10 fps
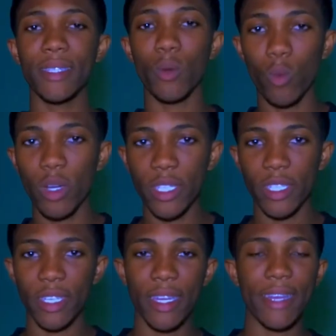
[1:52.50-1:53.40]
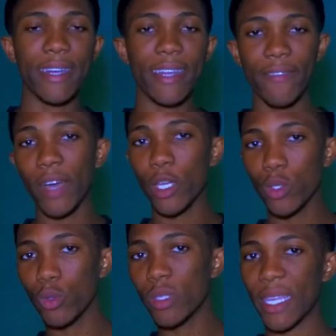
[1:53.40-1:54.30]
the warning: never
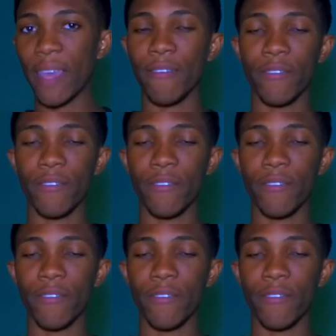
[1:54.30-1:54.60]
use a